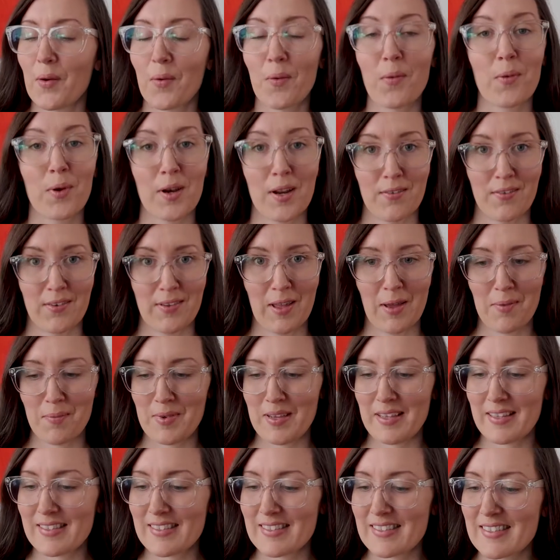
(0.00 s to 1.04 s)
whatever that
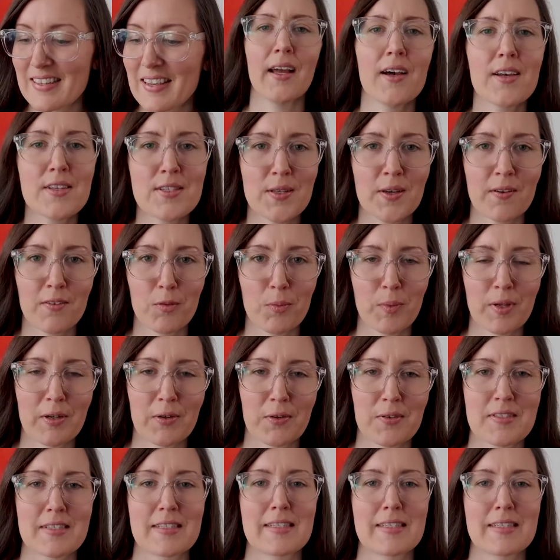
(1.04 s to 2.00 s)
means. I also have in my notes